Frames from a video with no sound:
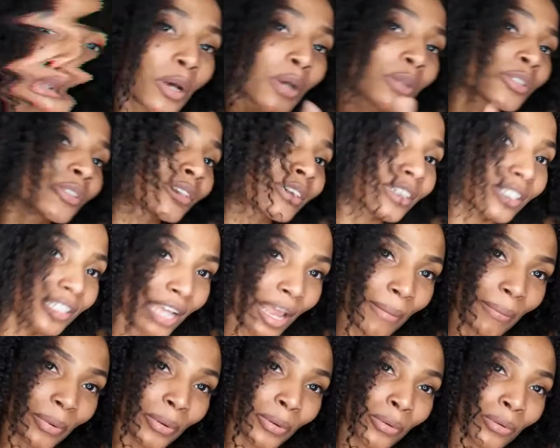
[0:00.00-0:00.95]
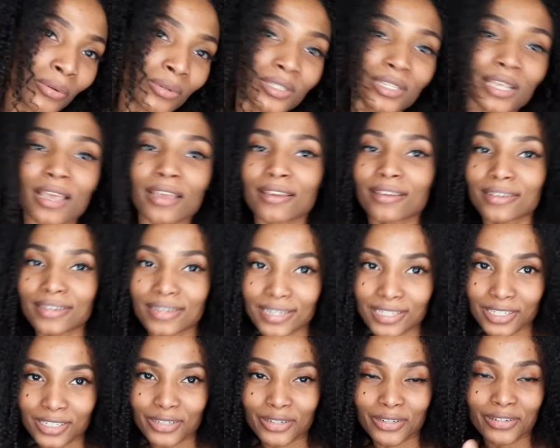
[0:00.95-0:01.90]
Those are the shampoos and
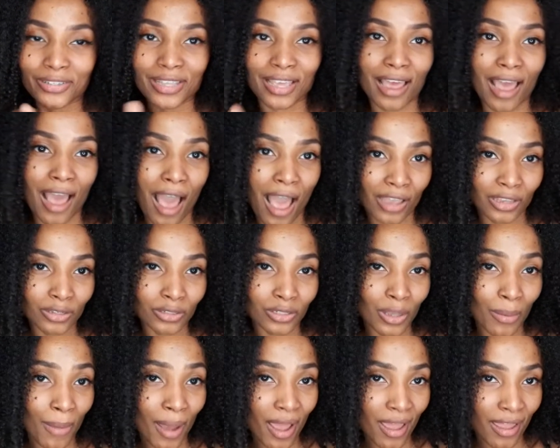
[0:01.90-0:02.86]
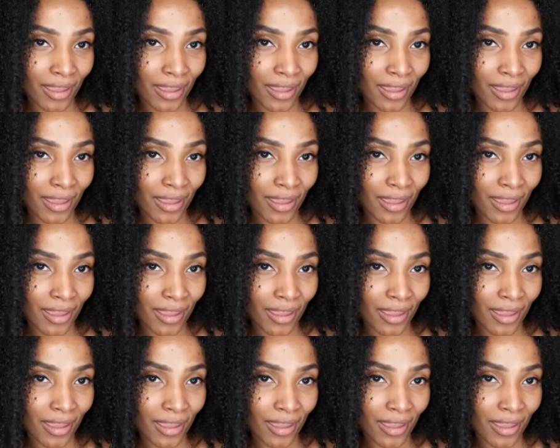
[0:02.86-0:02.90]
conditioner that I use on my